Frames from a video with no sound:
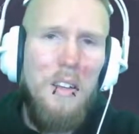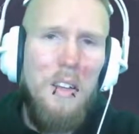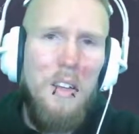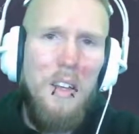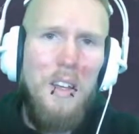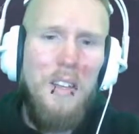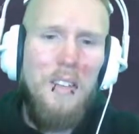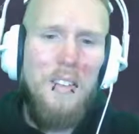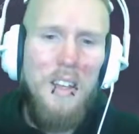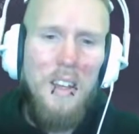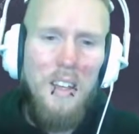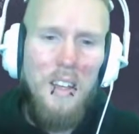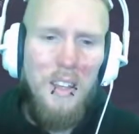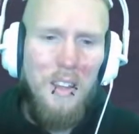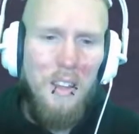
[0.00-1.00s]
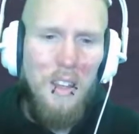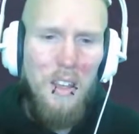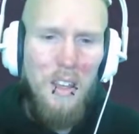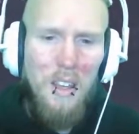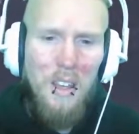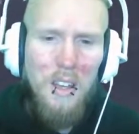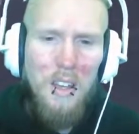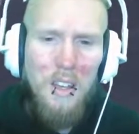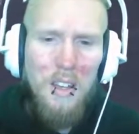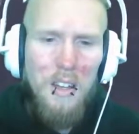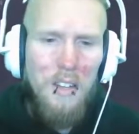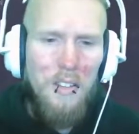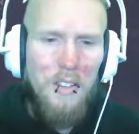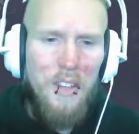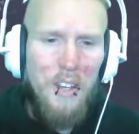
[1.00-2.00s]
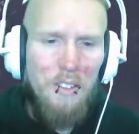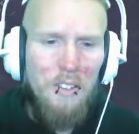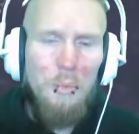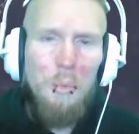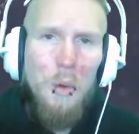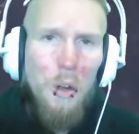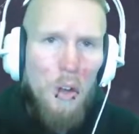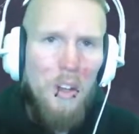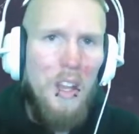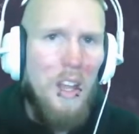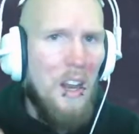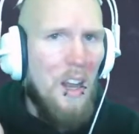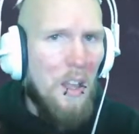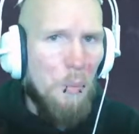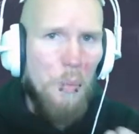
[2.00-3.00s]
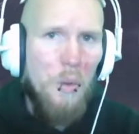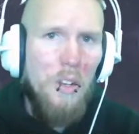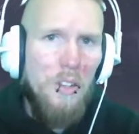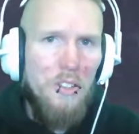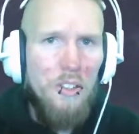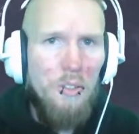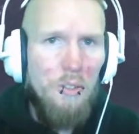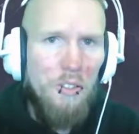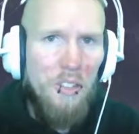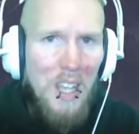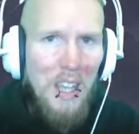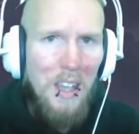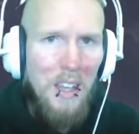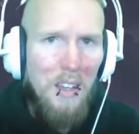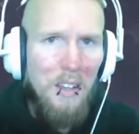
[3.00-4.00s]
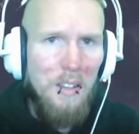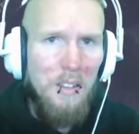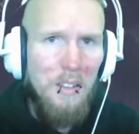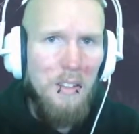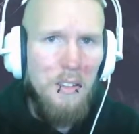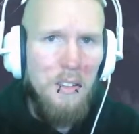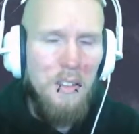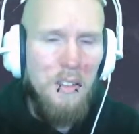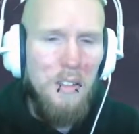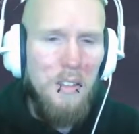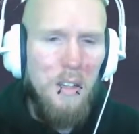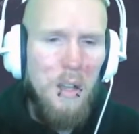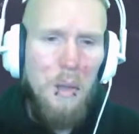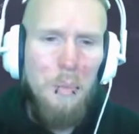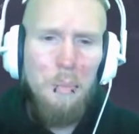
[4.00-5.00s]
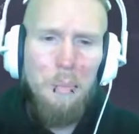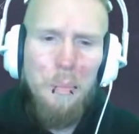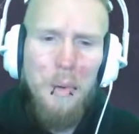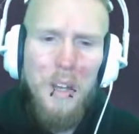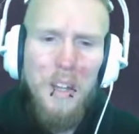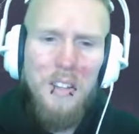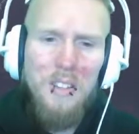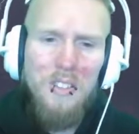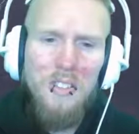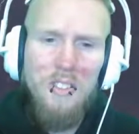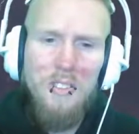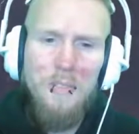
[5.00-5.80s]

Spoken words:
It's like, there's a word that I want to say, but